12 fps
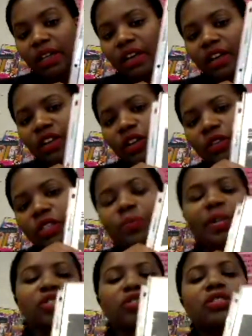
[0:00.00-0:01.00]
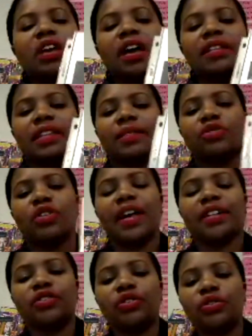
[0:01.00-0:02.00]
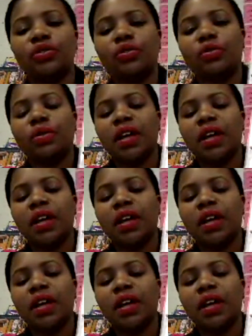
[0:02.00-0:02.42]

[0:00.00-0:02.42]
this picture talk, and I'm trying to